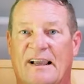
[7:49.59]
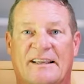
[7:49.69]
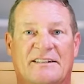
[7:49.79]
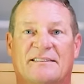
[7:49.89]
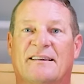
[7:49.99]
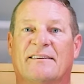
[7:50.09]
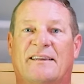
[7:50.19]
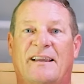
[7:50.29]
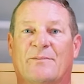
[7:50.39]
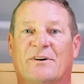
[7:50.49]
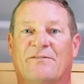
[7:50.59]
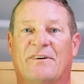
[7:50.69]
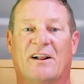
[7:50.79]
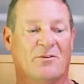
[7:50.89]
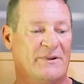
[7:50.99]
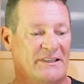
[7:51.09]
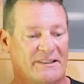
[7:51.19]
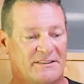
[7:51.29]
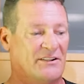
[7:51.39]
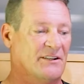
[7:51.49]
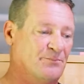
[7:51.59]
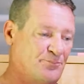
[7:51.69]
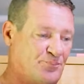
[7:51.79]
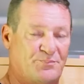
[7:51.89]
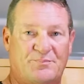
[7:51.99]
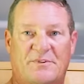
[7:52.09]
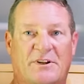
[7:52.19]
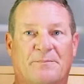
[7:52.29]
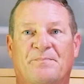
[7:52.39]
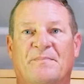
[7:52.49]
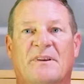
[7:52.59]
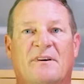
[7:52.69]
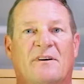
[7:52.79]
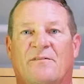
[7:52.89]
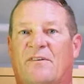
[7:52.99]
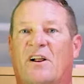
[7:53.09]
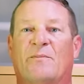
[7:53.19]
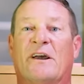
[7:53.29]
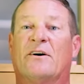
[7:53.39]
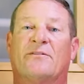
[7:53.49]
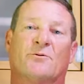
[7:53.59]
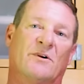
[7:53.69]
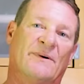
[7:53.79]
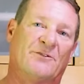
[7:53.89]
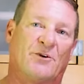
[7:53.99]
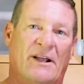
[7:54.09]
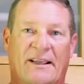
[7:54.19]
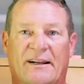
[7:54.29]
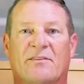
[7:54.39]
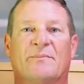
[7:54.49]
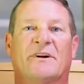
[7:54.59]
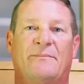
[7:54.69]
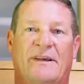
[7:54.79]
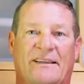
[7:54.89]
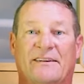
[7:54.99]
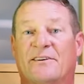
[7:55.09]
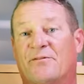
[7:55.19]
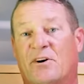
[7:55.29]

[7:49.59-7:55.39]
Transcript: I can just tell the camera to follow me and it's gonna, you know, follow me. I don't have to worry about dragging everybody back into